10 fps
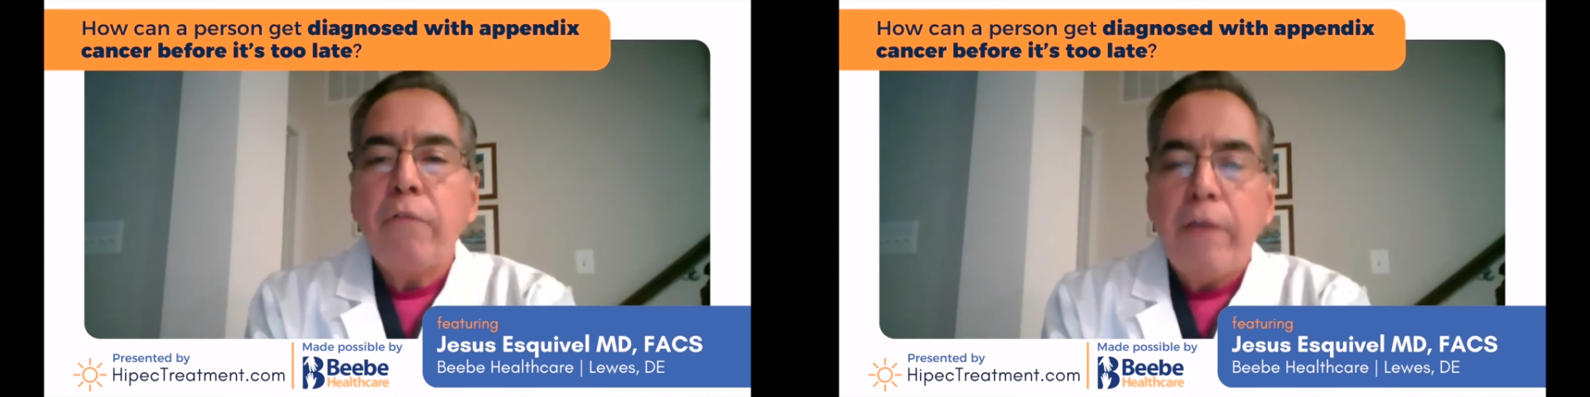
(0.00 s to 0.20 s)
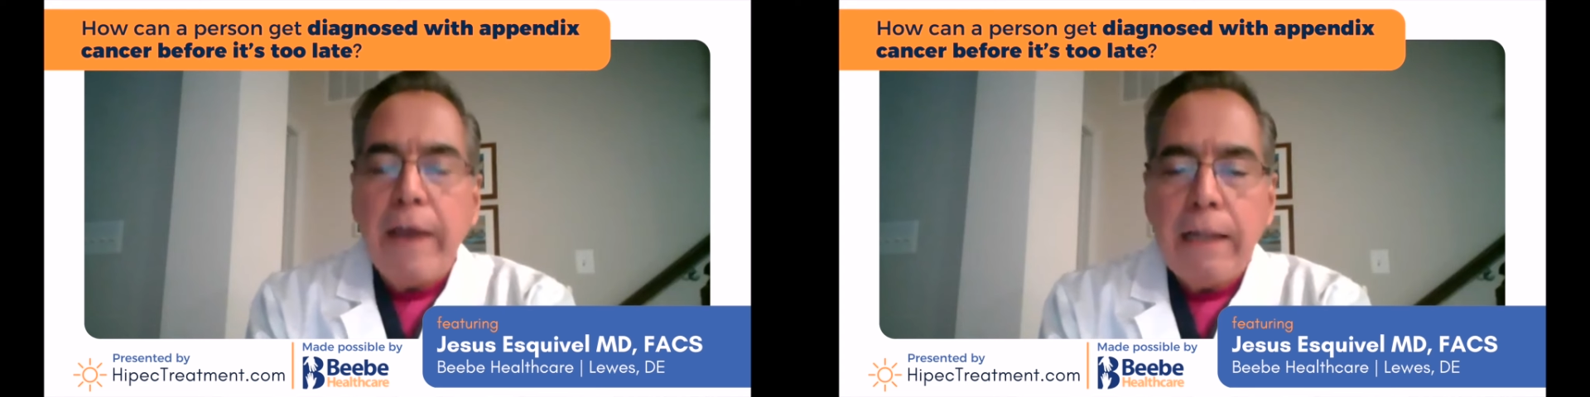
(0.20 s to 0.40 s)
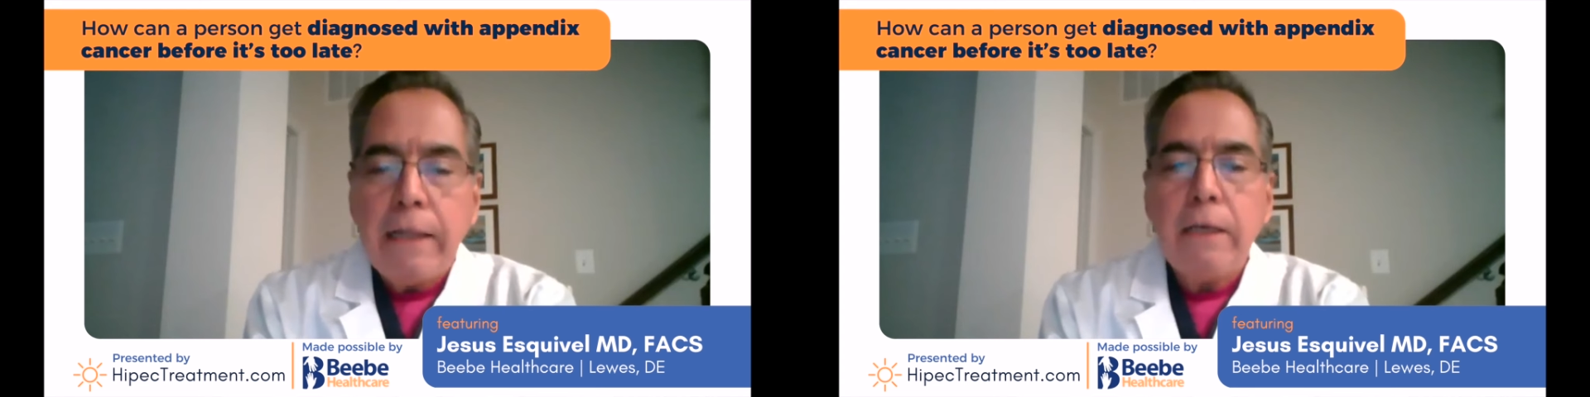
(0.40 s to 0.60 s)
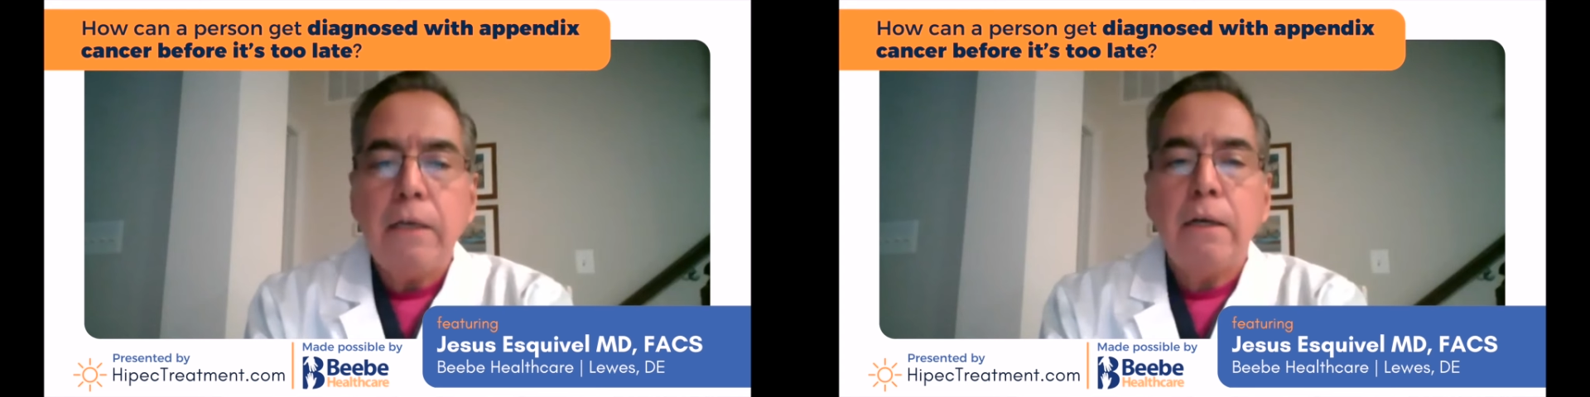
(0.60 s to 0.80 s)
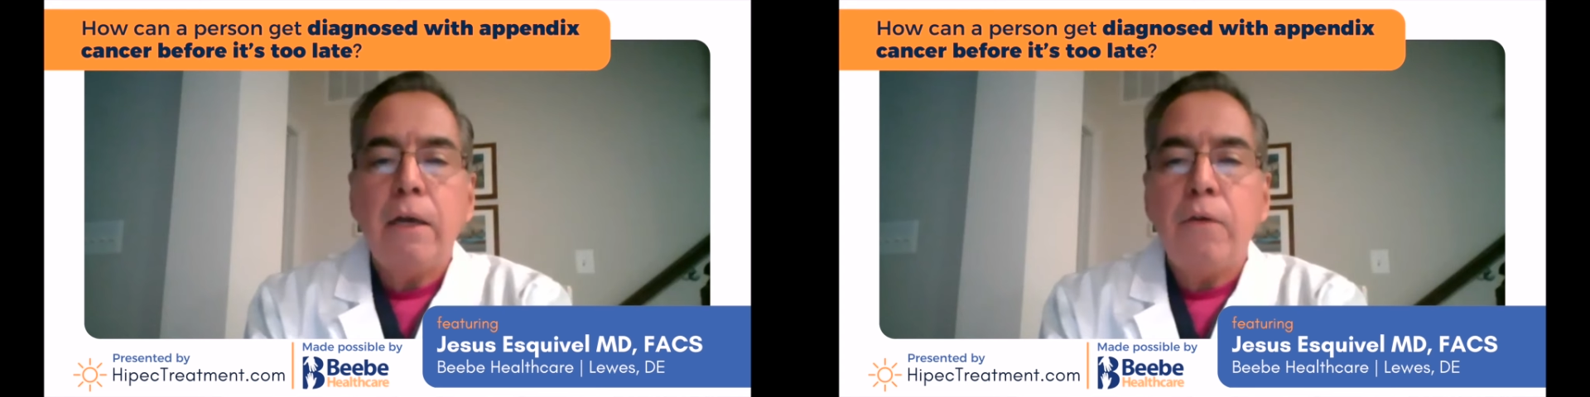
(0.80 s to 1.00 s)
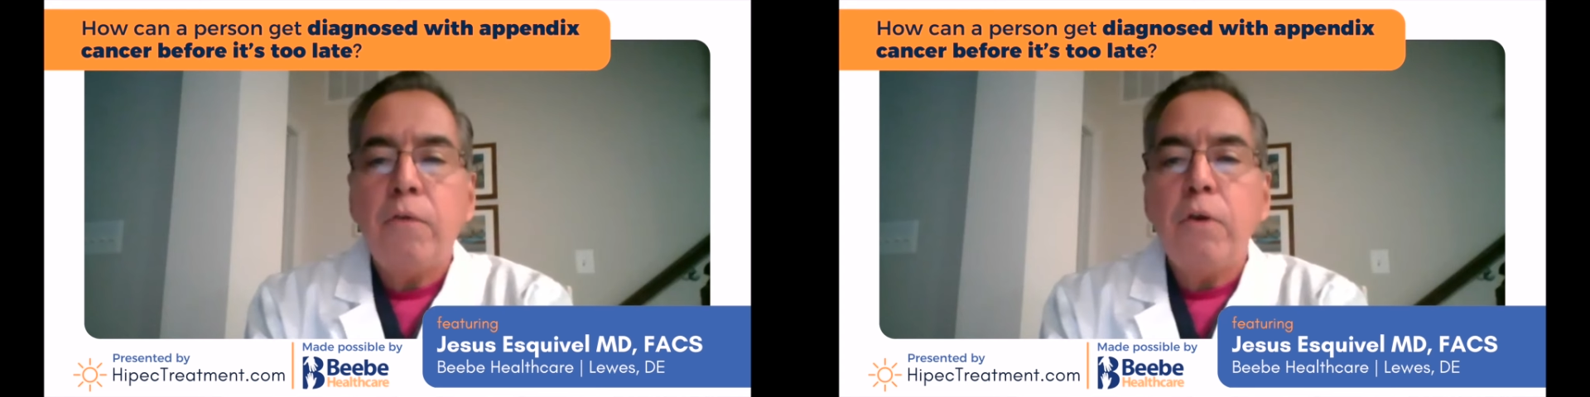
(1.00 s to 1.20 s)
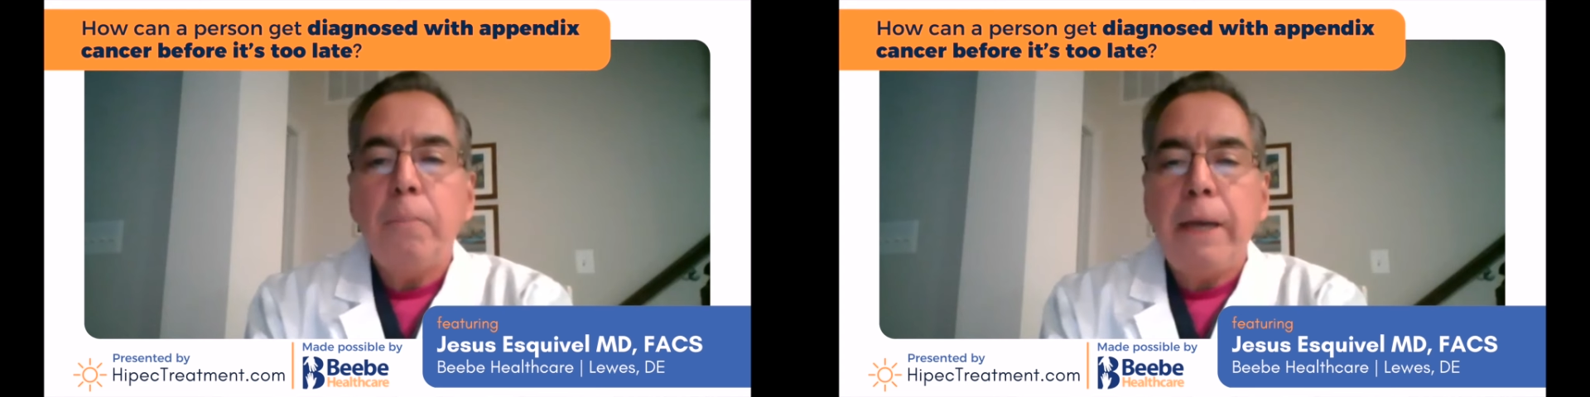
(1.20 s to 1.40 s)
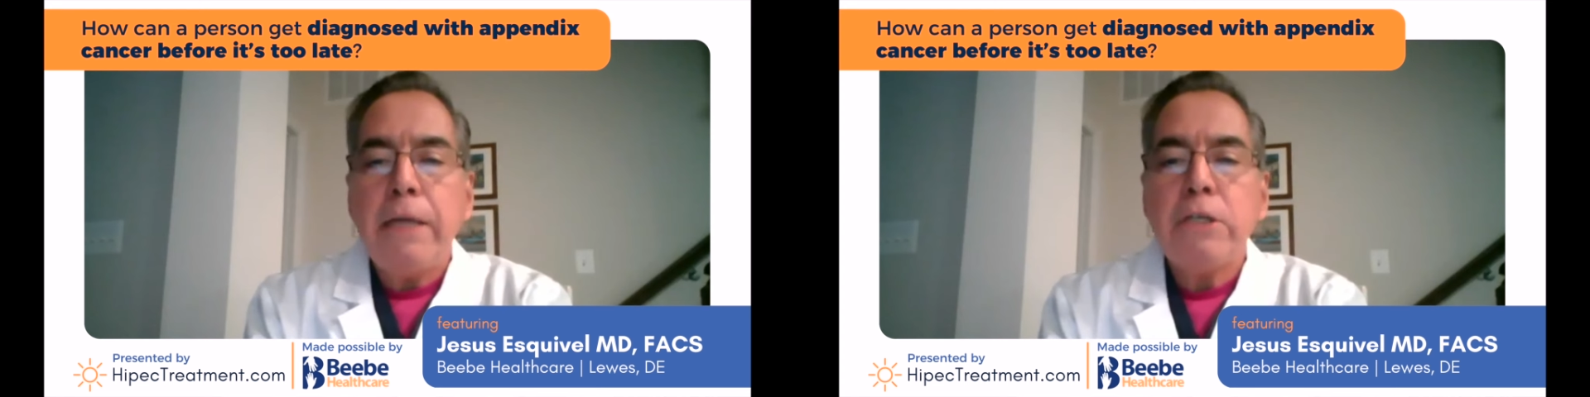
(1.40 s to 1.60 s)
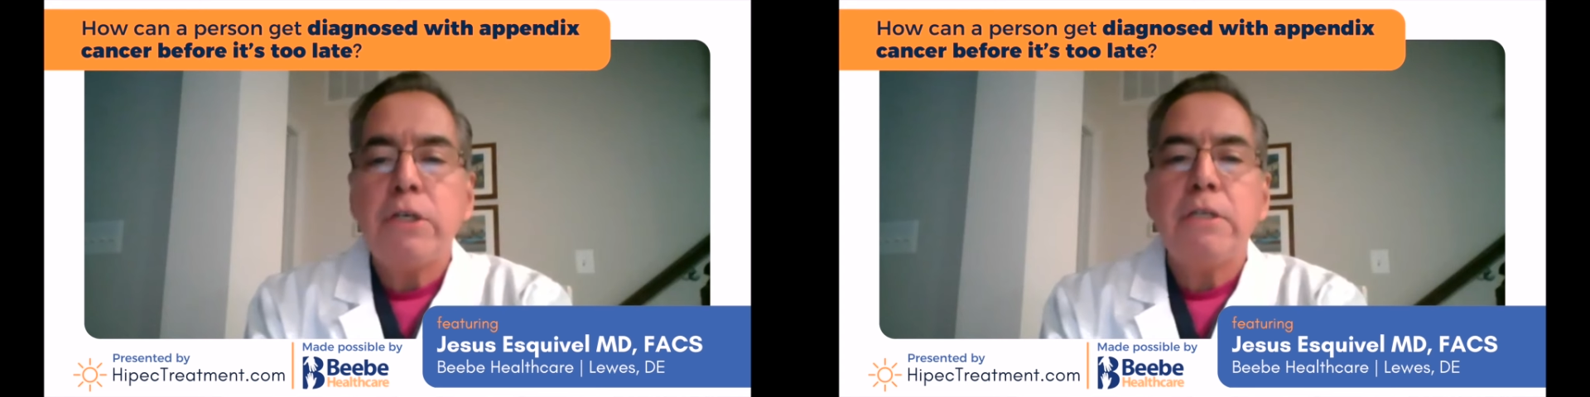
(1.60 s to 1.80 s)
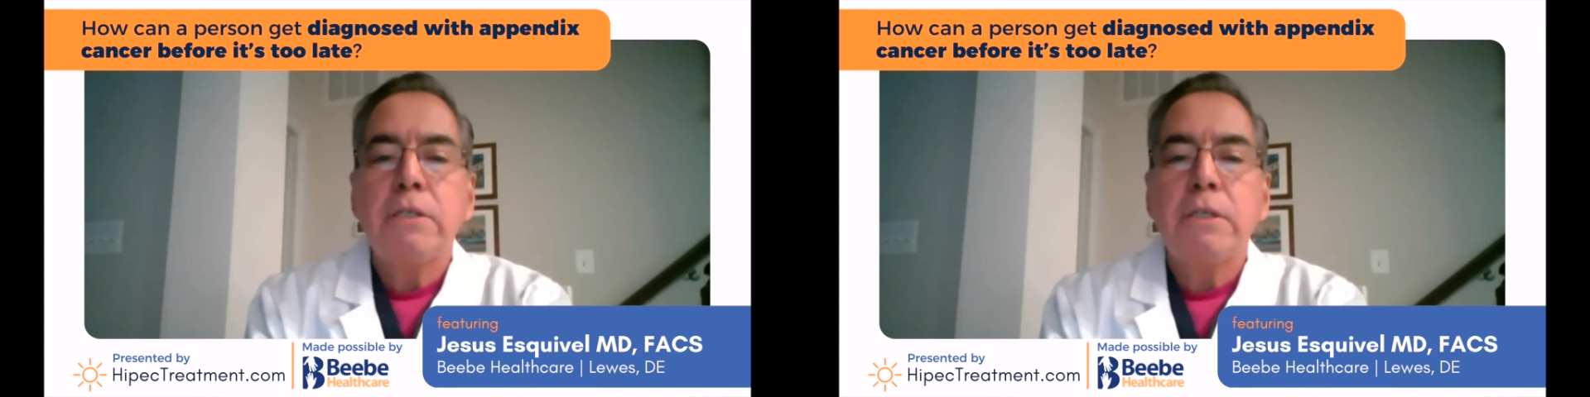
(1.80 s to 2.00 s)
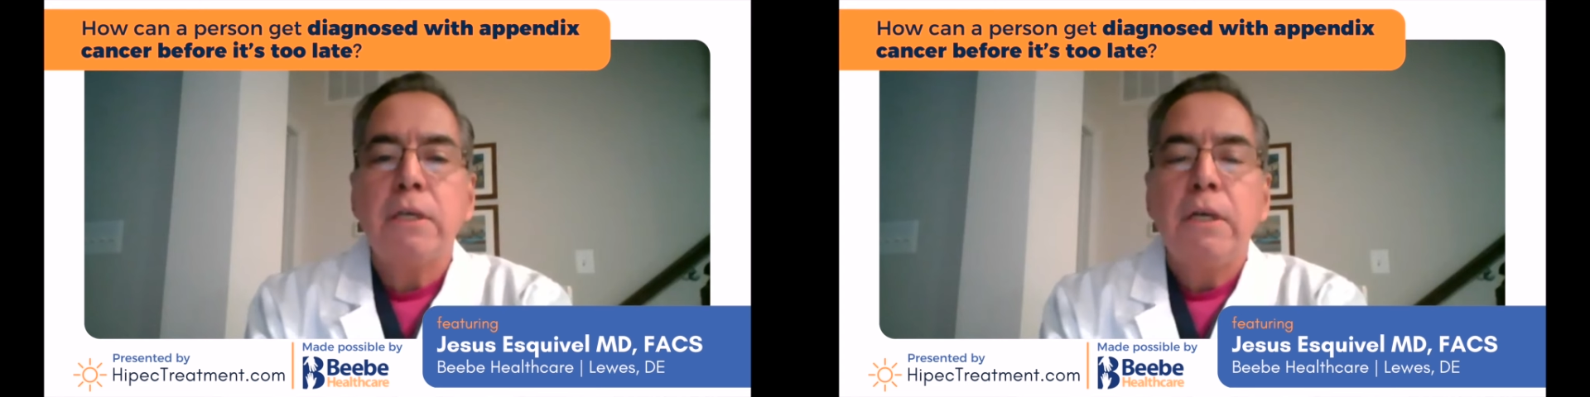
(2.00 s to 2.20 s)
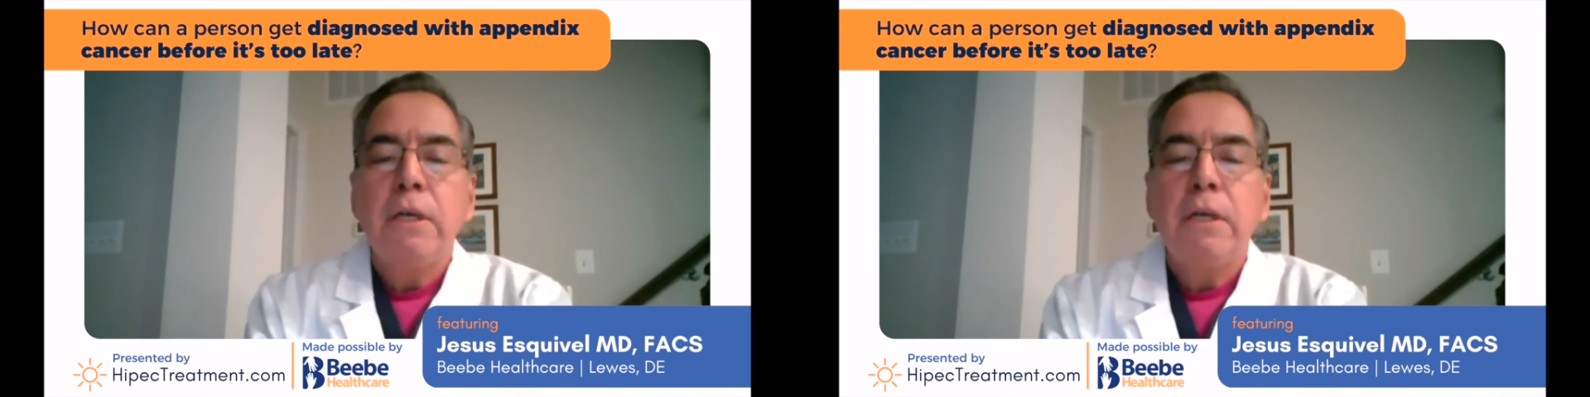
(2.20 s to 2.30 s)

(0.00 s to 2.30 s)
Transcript: failing a few patients,